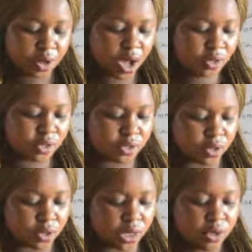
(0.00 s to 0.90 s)

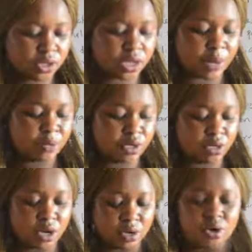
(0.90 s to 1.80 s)
Also, they put it
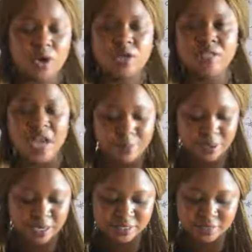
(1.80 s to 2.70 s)
on cuts,
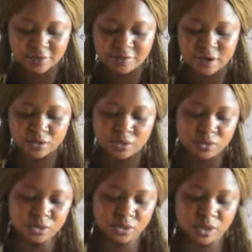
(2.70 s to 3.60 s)
abrasive, and
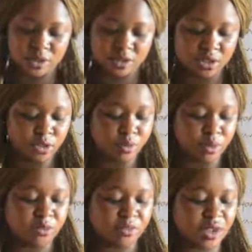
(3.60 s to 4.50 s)
wounds on the skin to
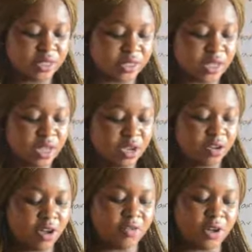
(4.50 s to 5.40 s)
prevent
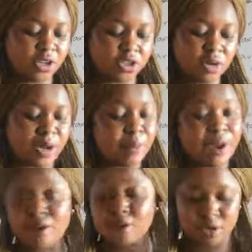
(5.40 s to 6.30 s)
infection by
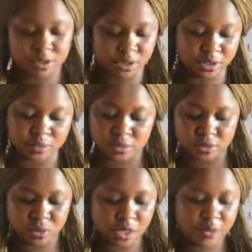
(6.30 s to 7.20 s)
microorganisms.
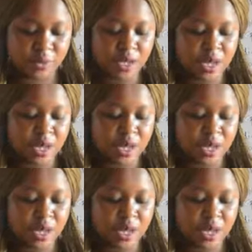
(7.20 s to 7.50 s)
Okay.